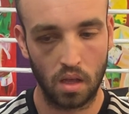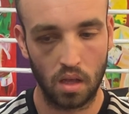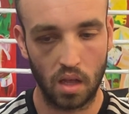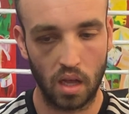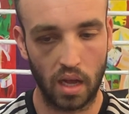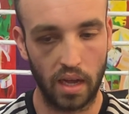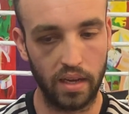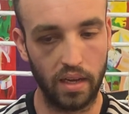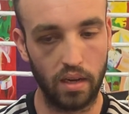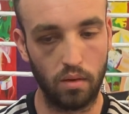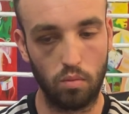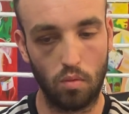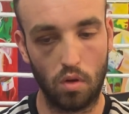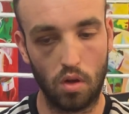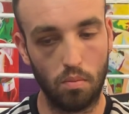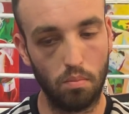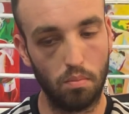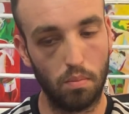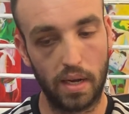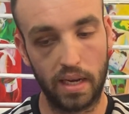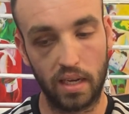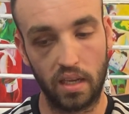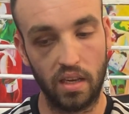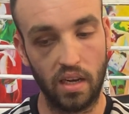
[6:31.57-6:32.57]
I had one
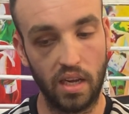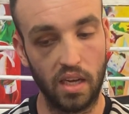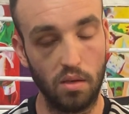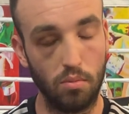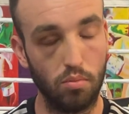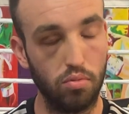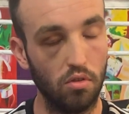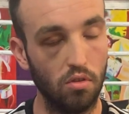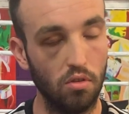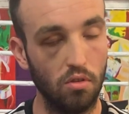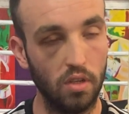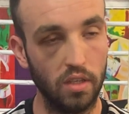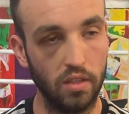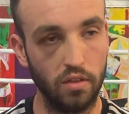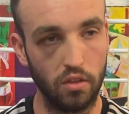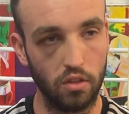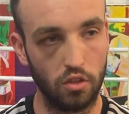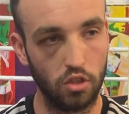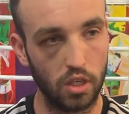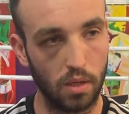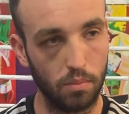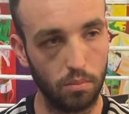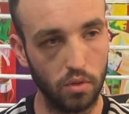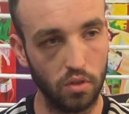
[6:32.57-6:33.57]
back in April in the
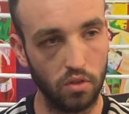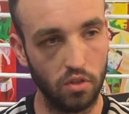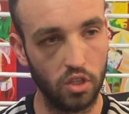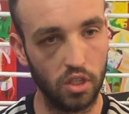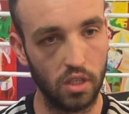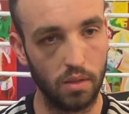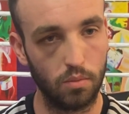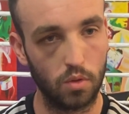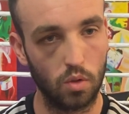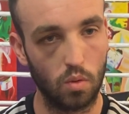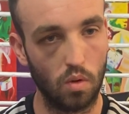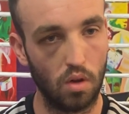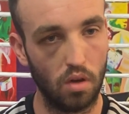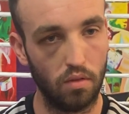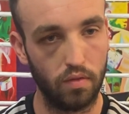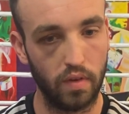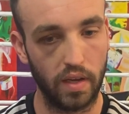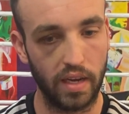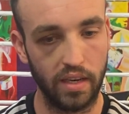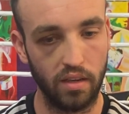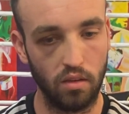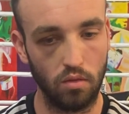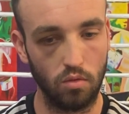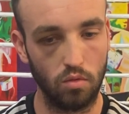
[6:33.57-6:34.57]
championships
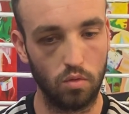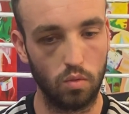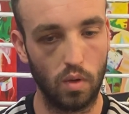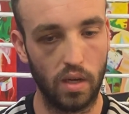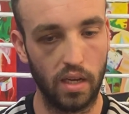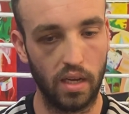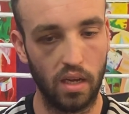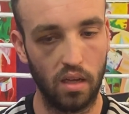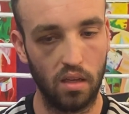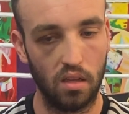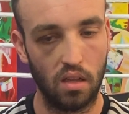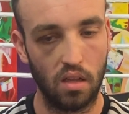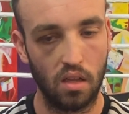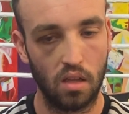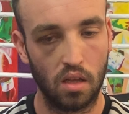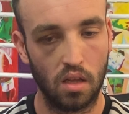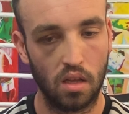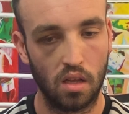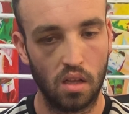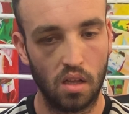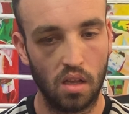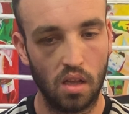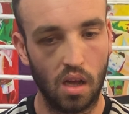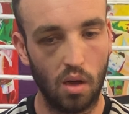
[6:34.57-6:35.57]
quarterfinals where
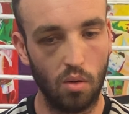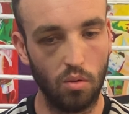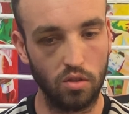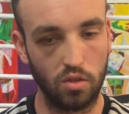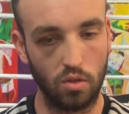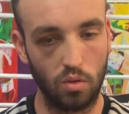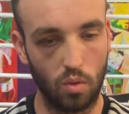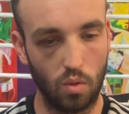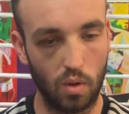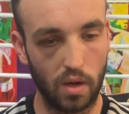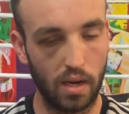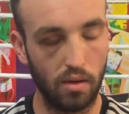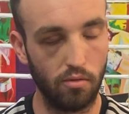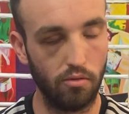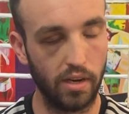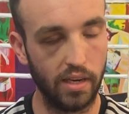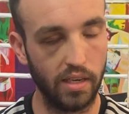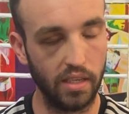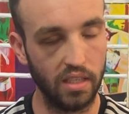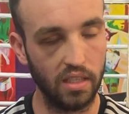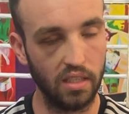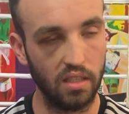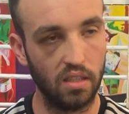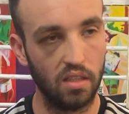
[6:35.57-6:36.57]
I wasn't quite
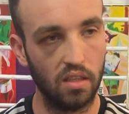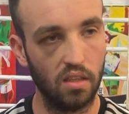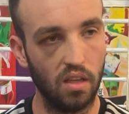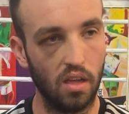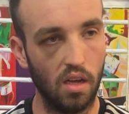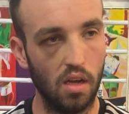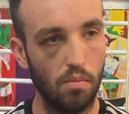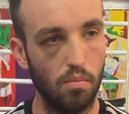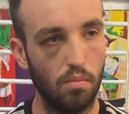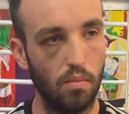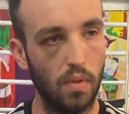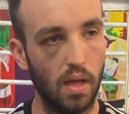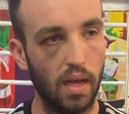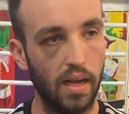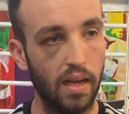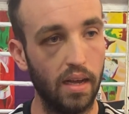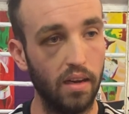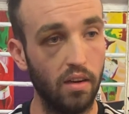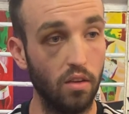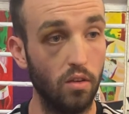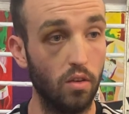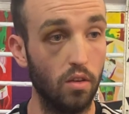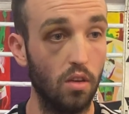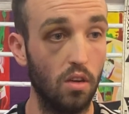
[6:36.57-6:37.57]
ready. I had
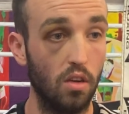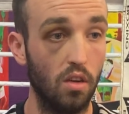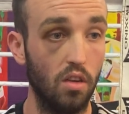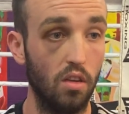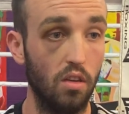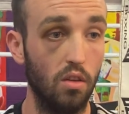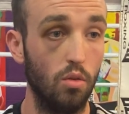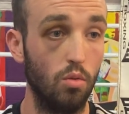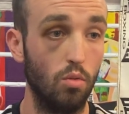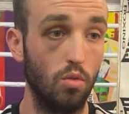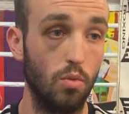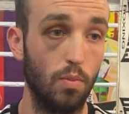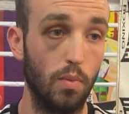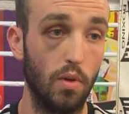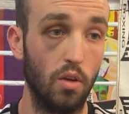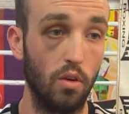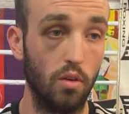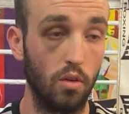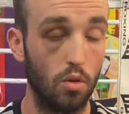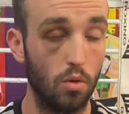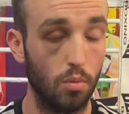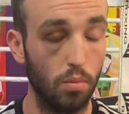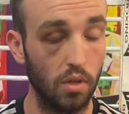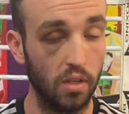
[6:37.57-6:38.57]
a daughter who was born
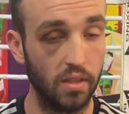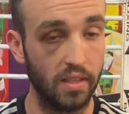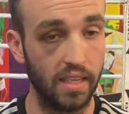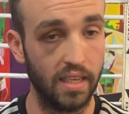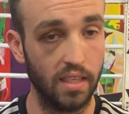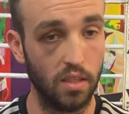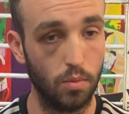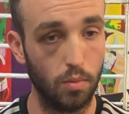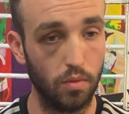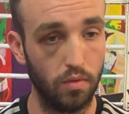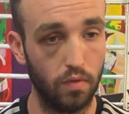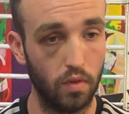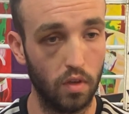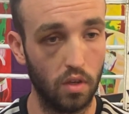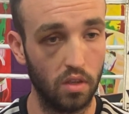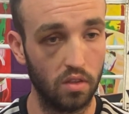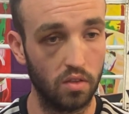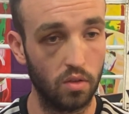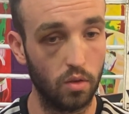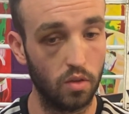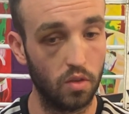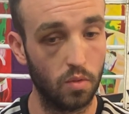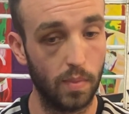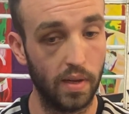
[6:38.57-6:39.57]
a couple of days before,
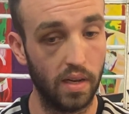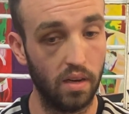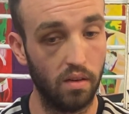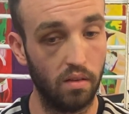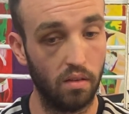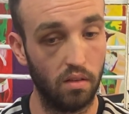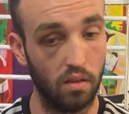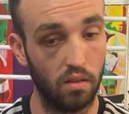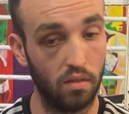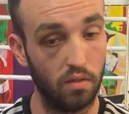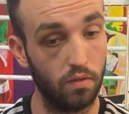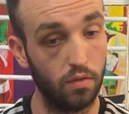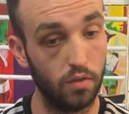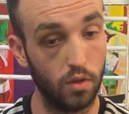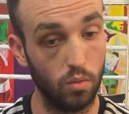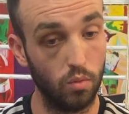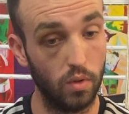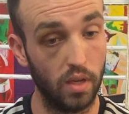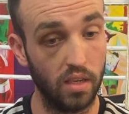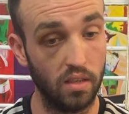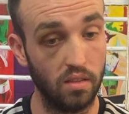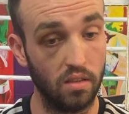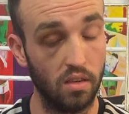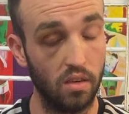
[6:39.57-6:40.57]
so I spent a few
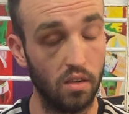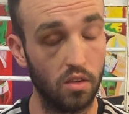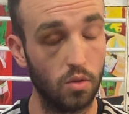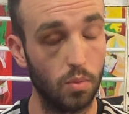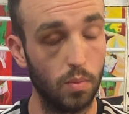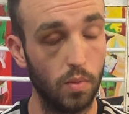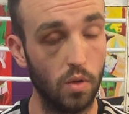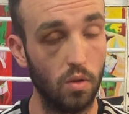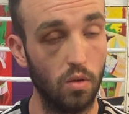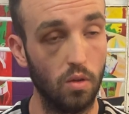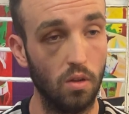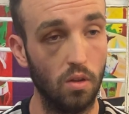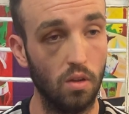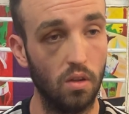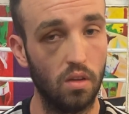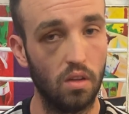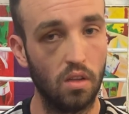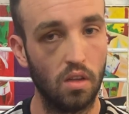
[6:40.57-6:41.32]
days in hospital,